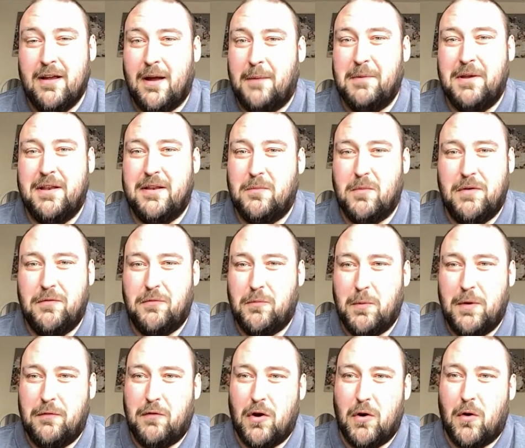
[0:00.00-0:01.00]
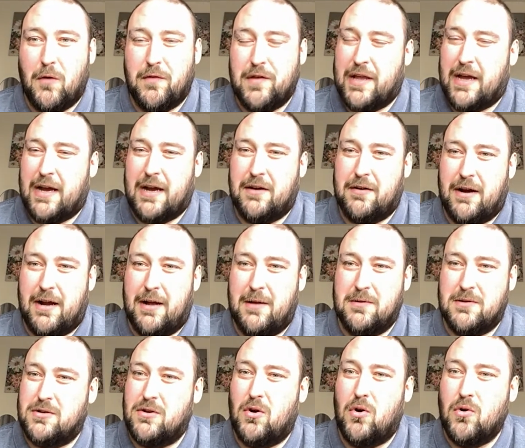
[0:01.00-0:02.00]
I mean, we've gone over that
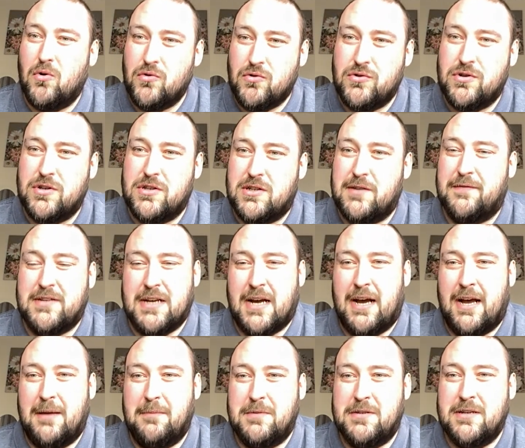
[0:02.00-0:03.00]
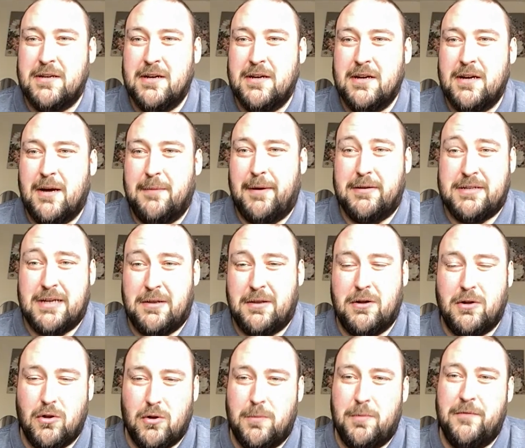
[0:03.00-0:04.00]
ground hundreds of times about how the
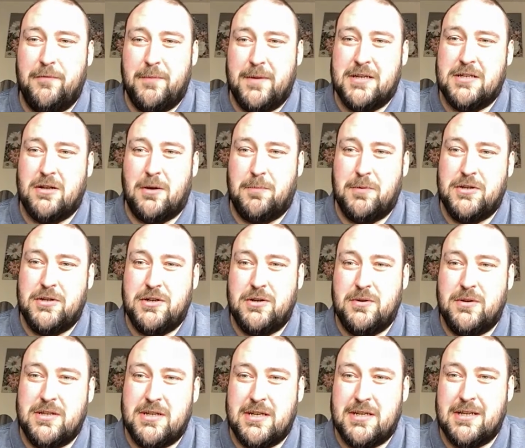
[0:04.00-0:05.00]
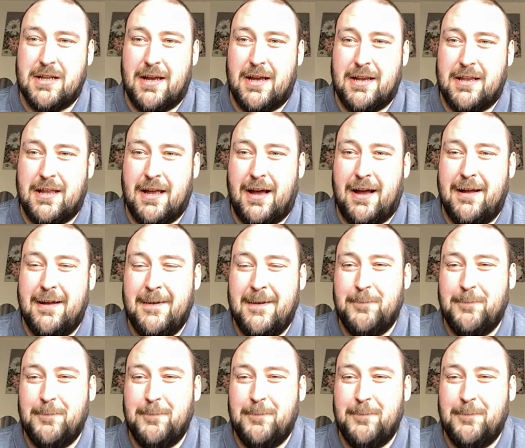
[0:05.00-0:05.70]
club have missed opportunities like that.